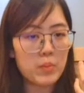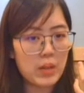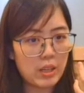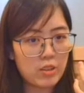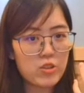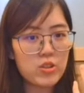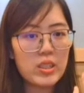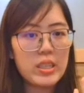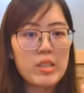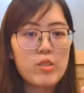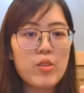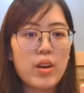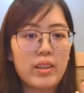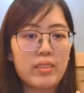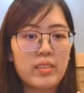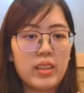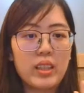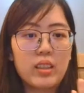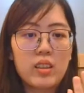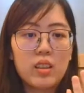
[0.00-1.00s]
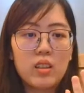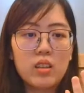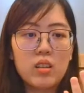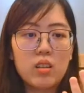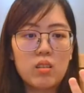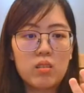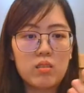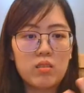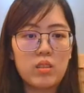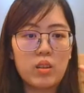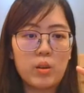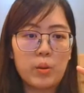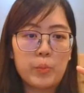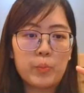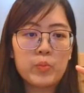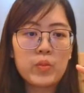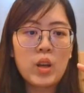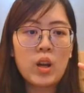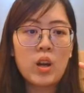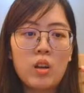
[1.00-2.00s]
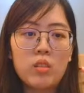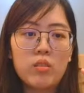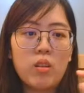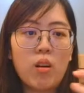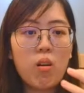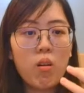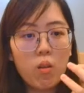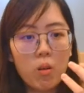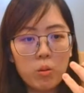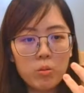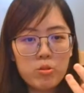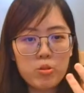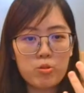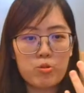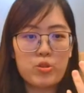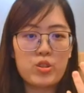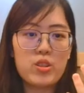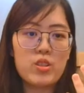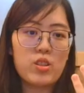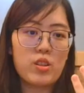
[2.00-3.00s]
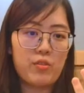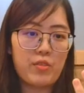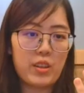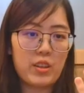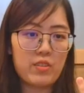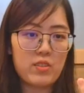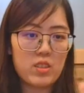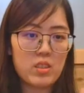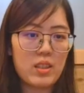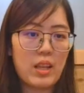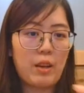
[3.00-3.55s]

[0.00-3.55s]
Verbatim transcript: actually you are taking the the whole nutrients of it,